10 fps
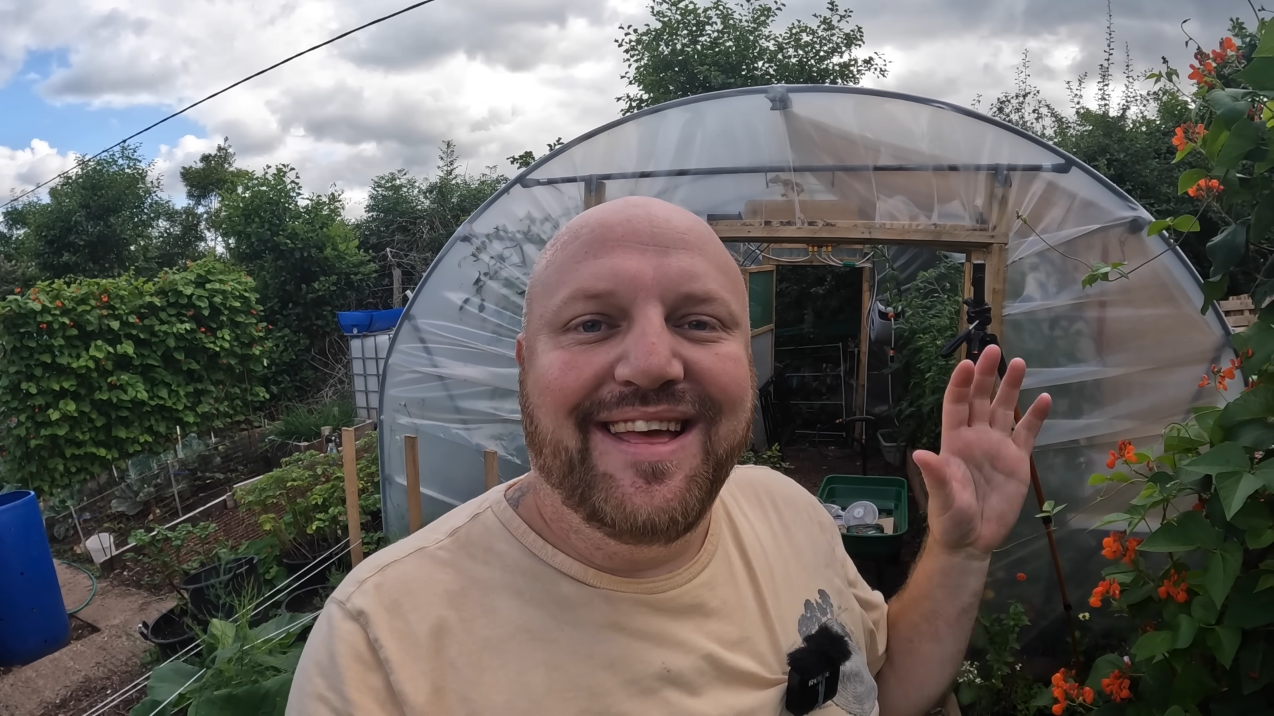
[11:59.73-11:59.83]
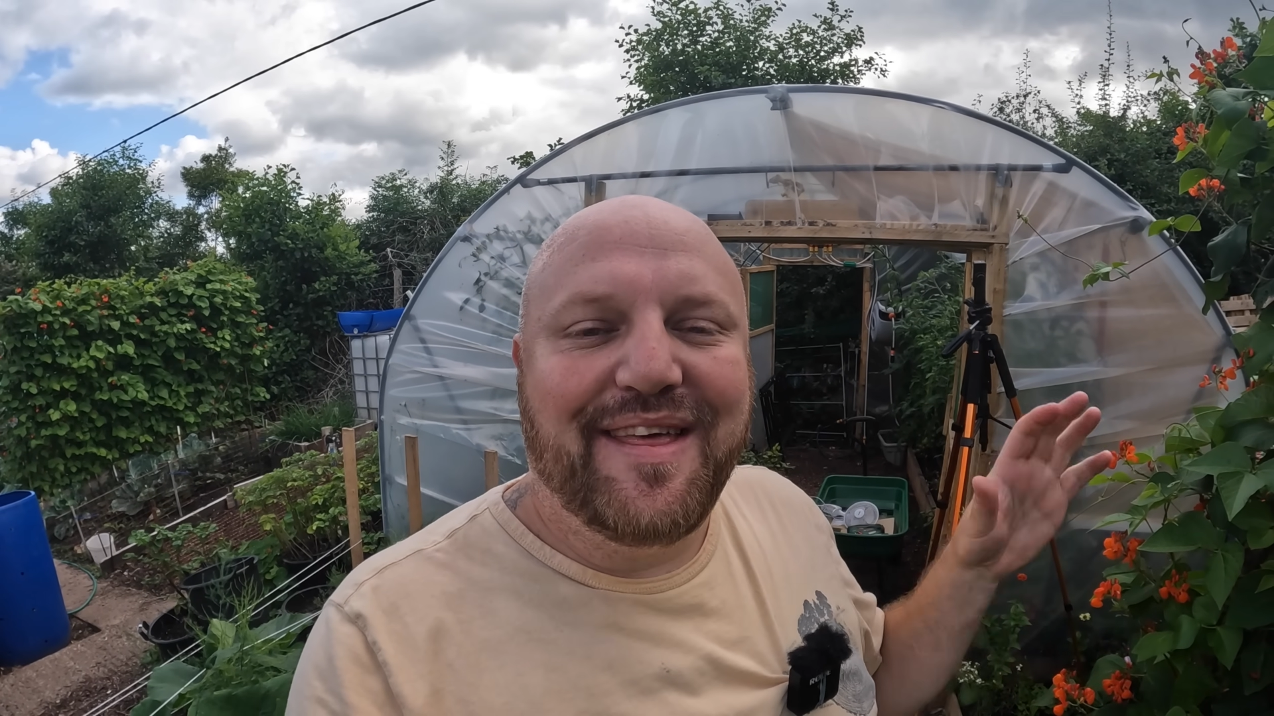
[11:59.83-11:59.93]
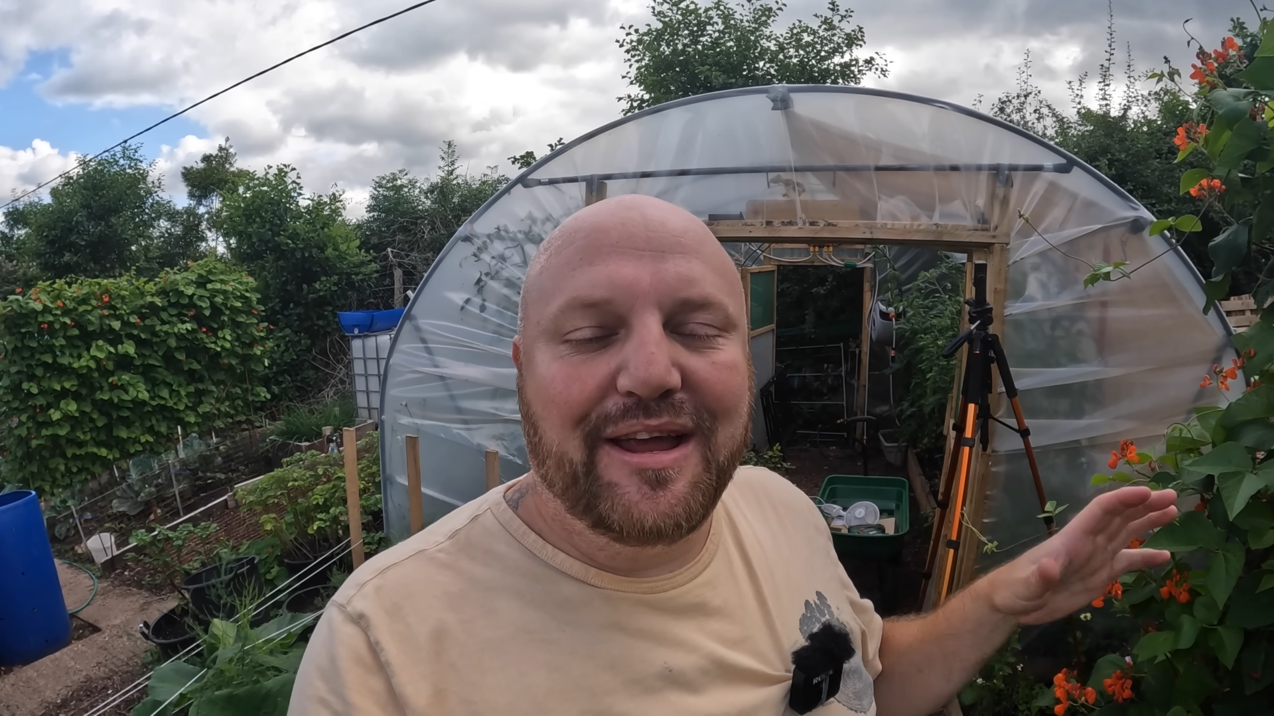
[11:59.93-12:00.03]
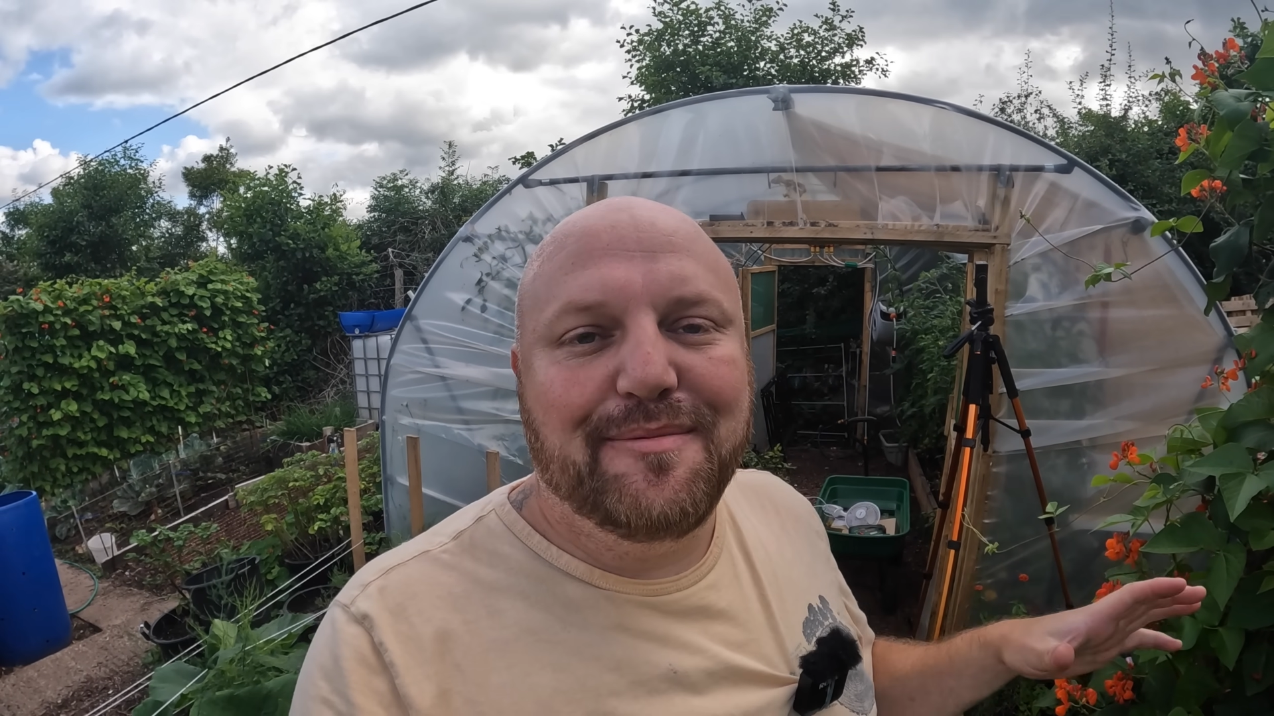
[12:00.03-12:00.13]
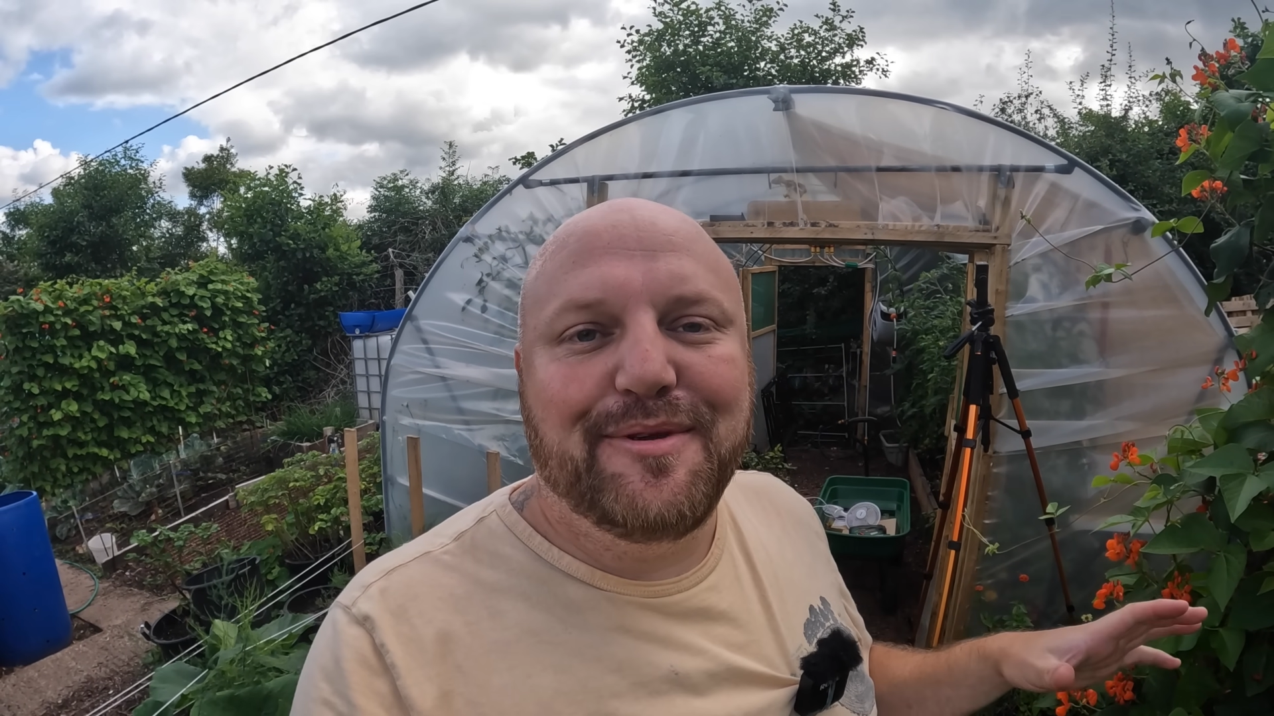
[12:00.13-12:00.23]
that
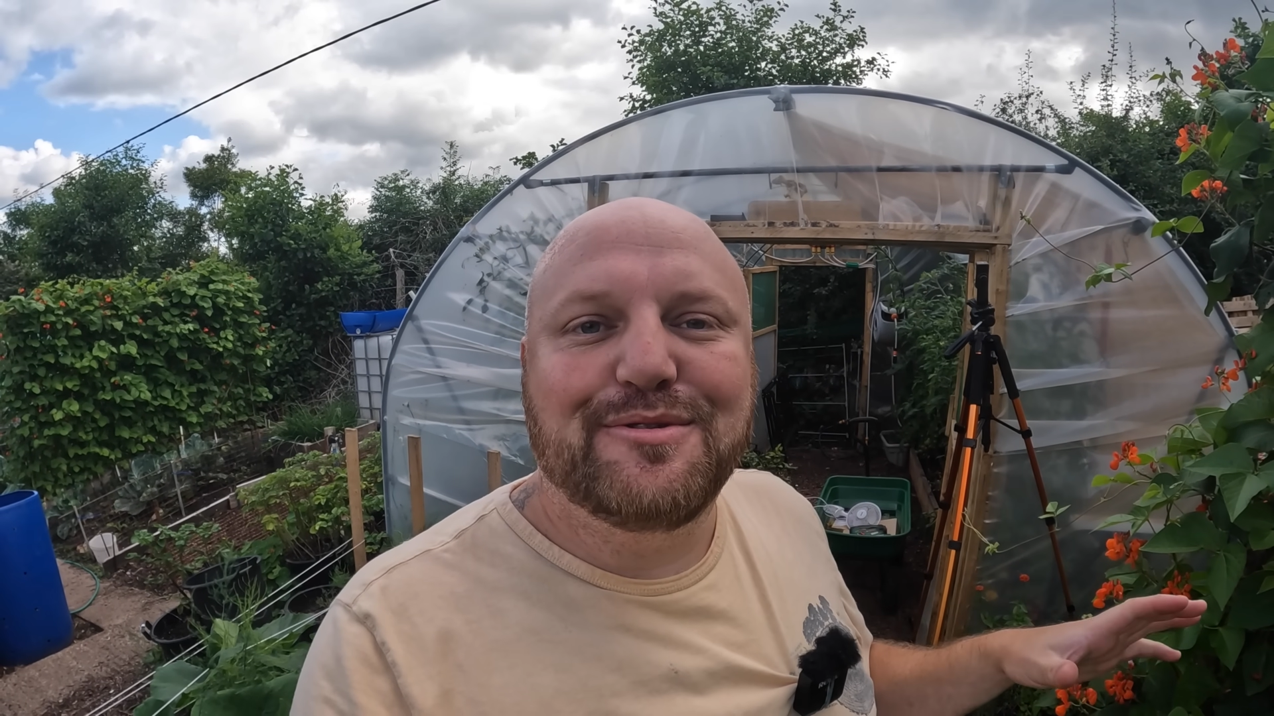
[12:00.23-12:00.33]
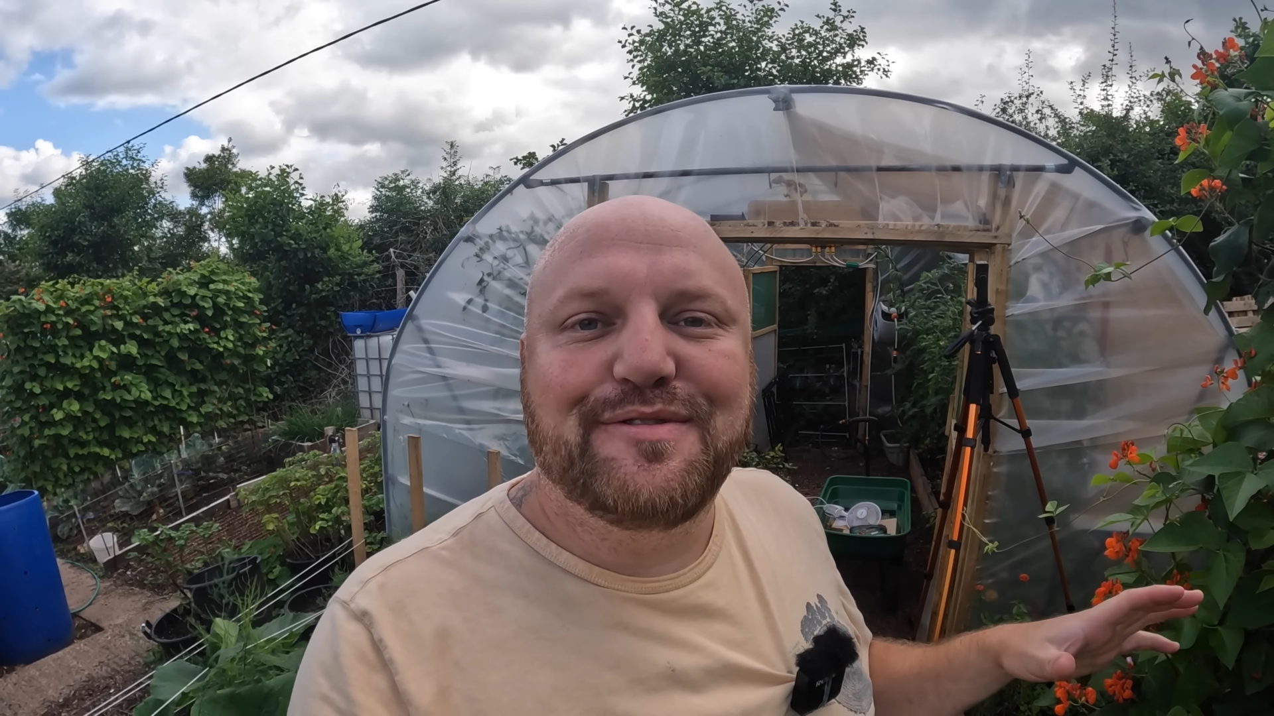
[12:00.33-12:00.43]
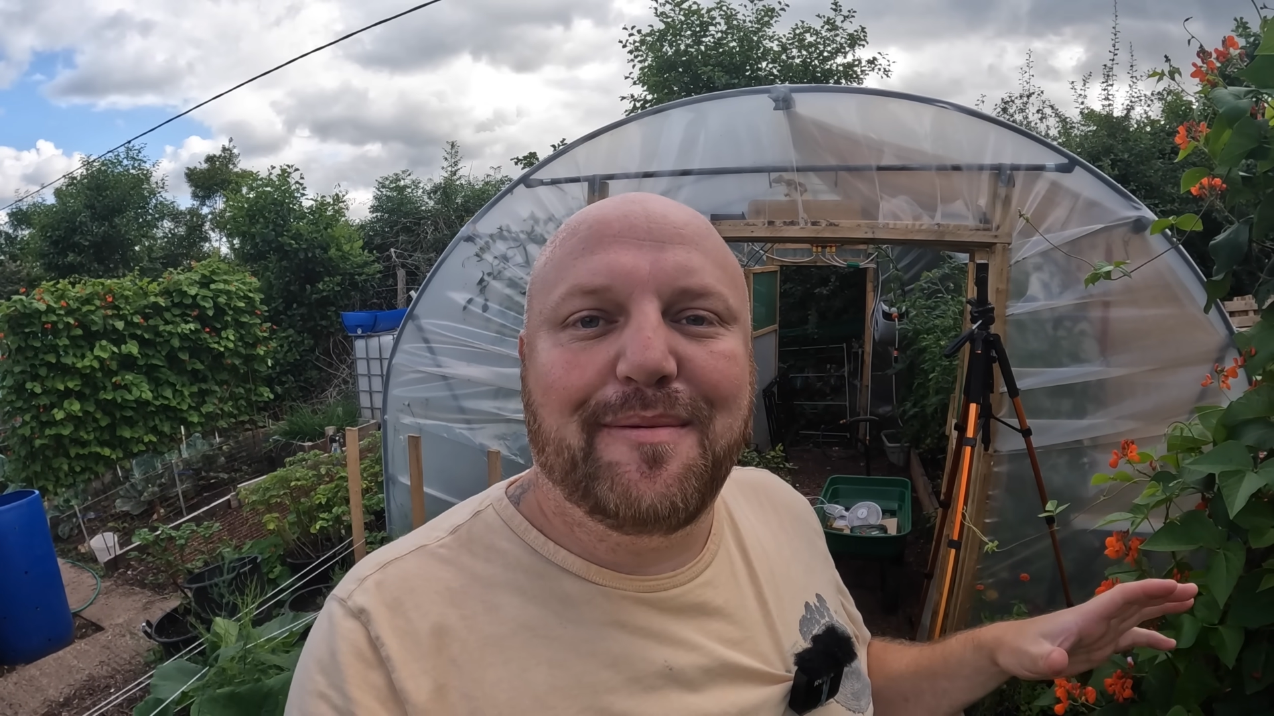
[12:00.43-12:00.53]
I'm gonna be using for